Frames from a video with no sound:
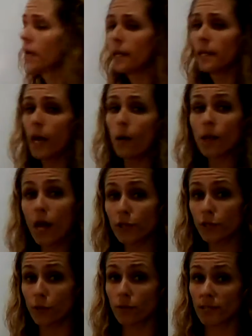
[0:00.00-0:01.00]
Now, a lot of
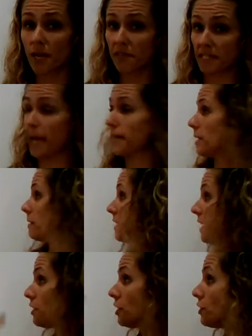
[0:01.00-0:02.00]
students have a
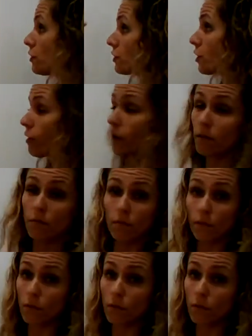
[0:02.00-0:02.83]
tendency to just start